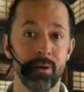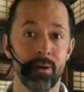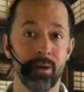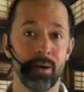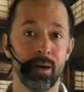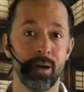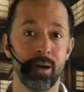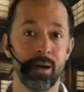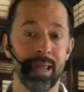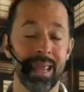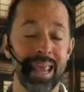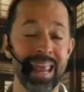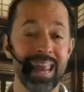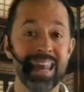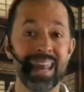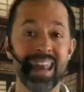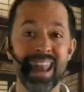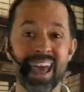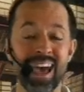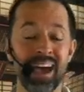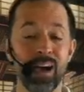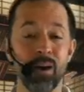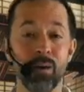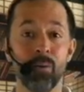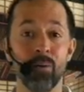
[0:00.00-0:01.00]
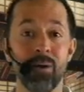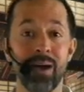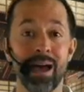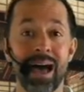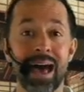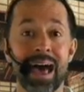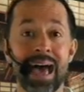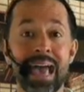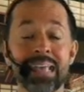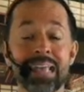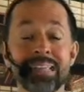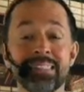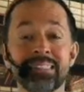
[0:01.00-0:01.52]
And now
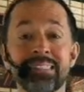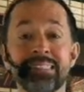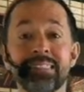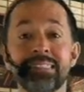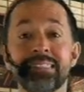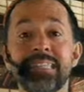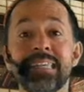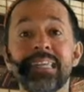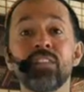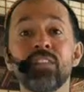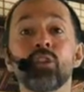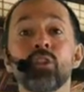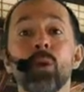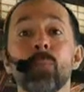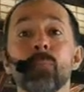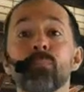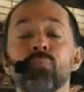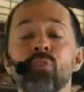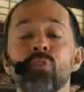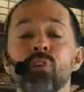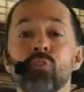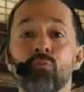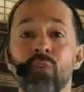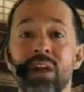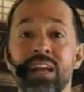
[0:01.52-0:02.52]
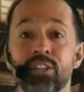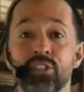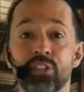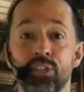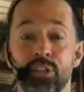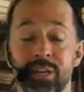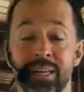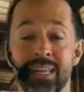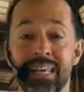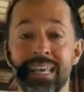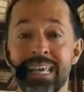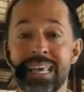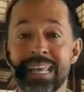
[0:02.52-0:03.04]
I see the progression.
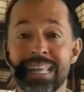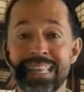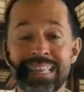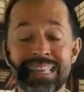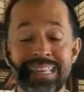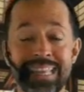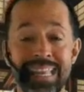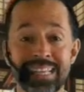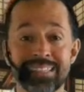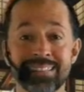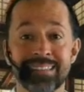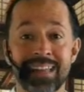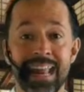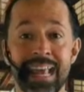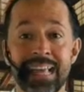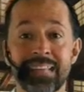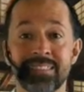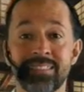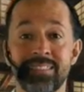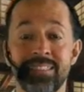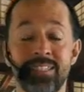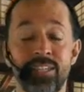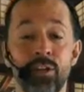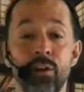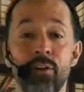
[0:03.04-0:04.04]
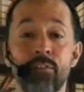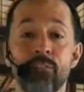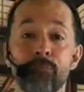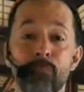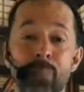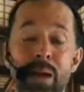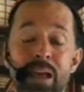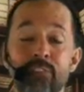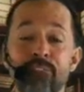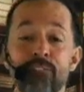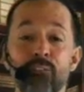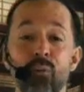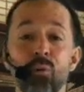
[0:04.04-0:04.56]
This last year, my
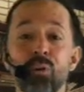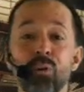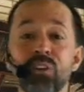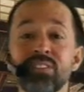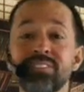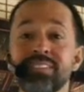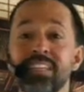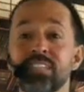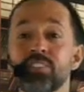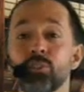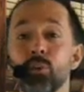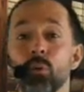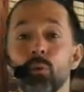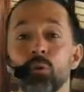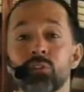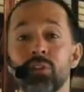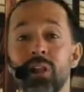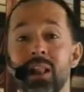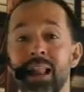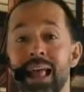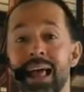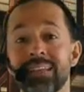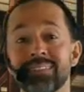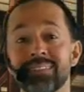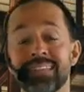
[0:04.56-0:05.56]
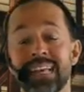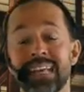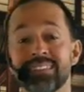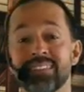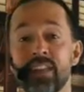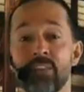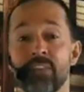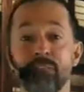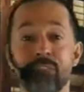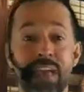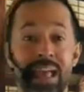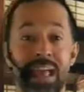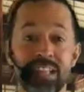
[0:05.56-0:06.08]
4 to 6-year-old class has
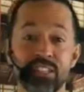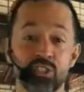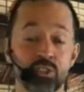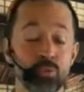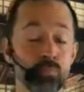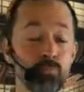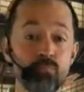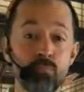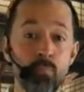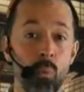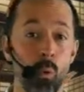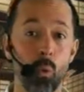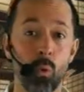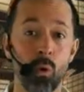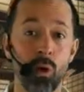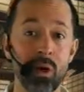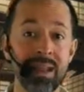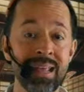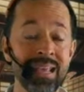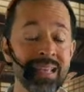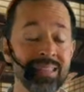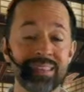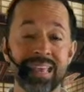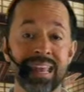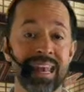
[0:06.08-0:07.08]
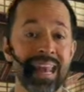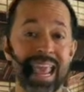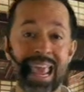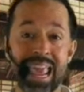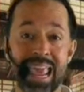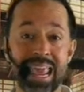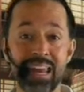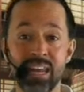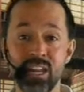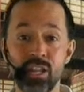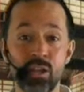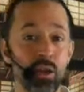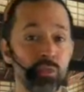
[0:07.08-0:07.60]
advanced more than
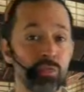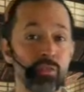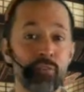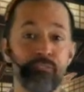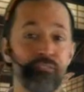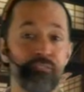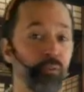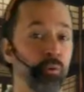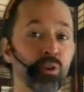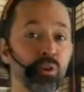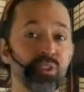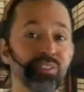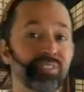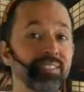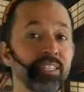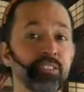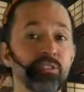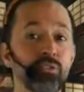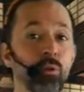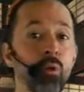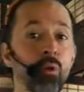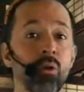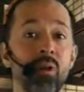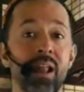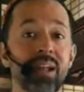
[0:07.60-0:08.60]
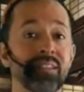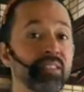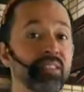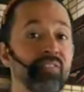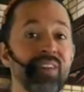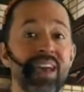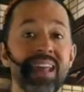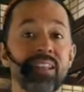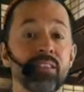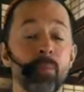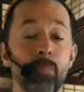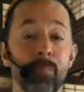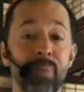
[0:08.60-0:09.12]
any other 4 to 6-year-old class I've had in
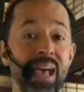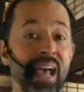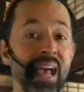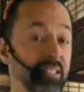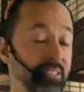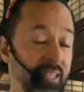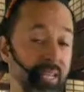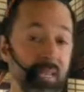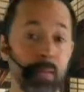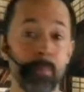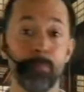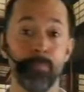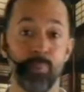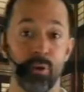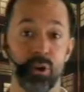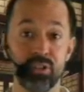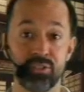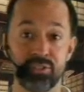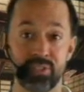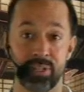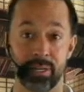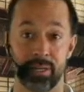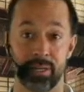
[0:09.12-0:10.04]
the past in person.